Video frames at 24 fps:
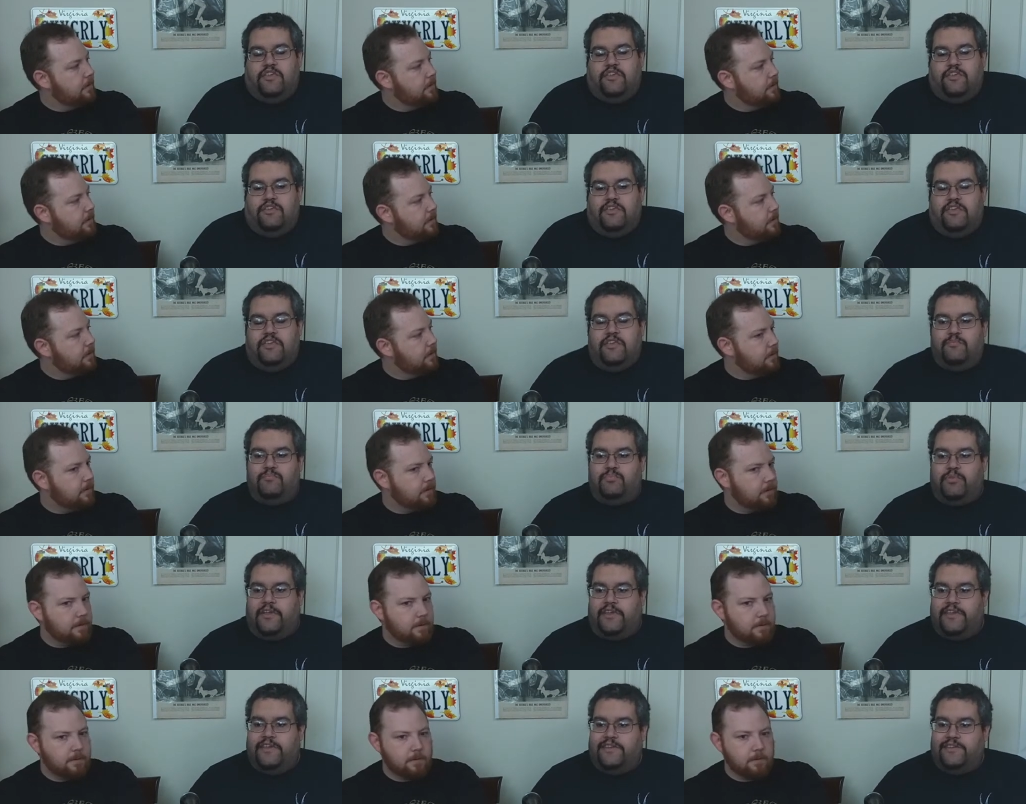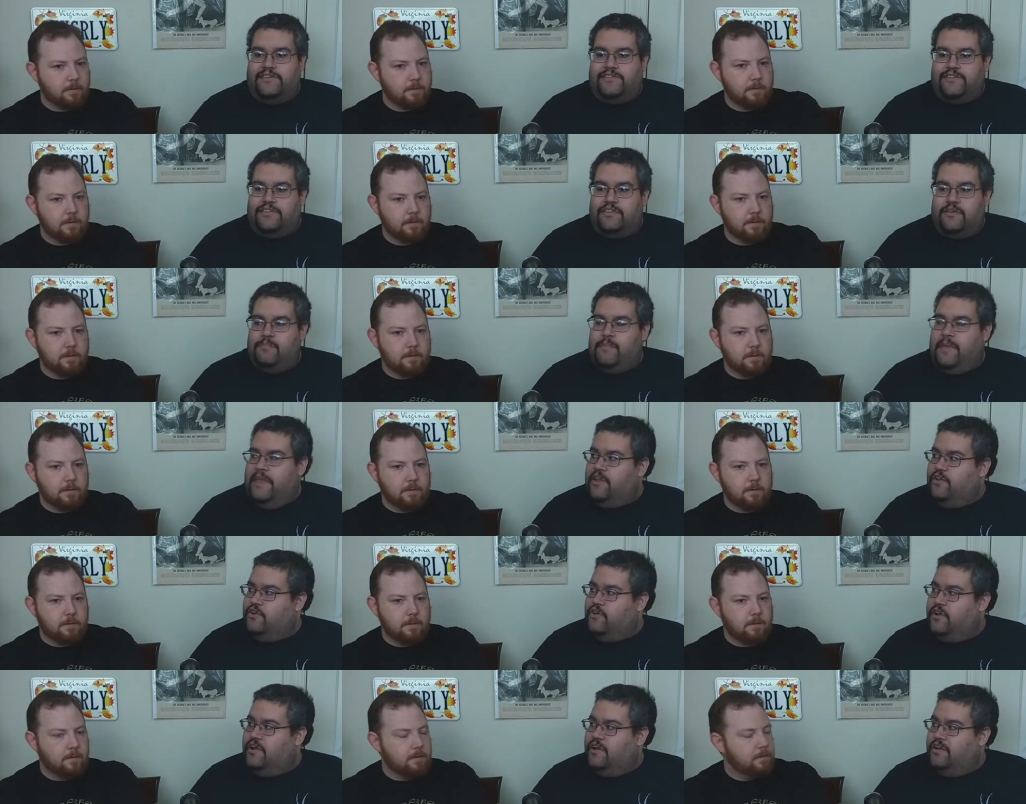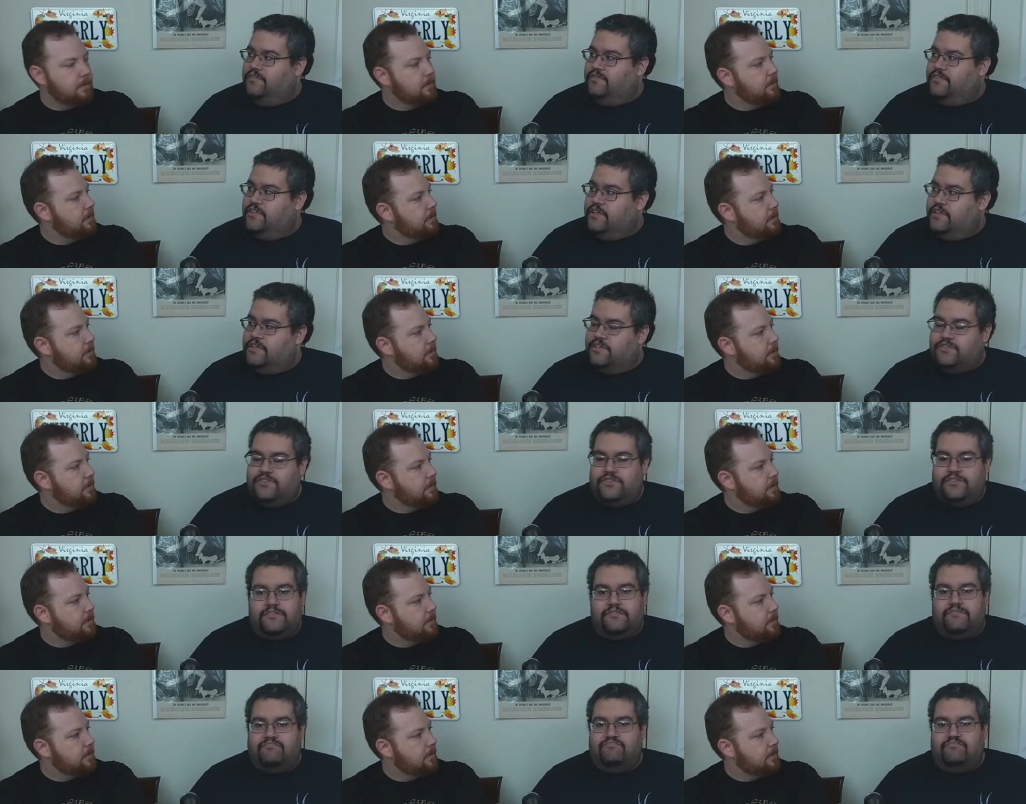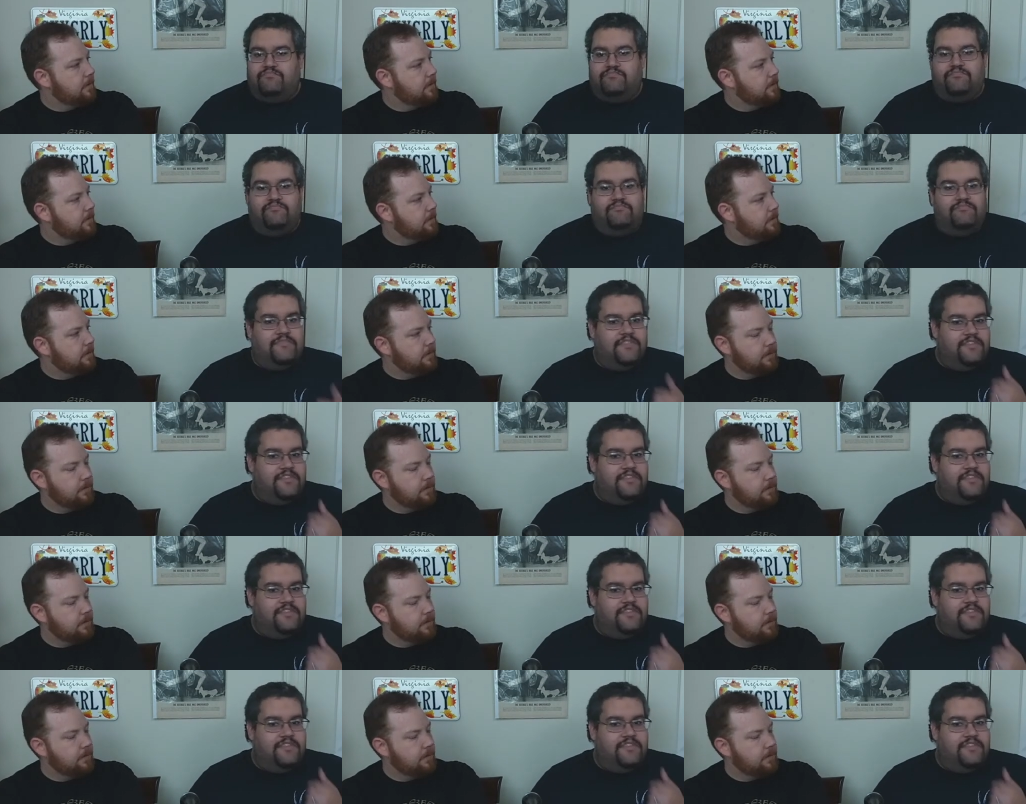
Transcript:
Speaker 1: he, he plays the mayor of this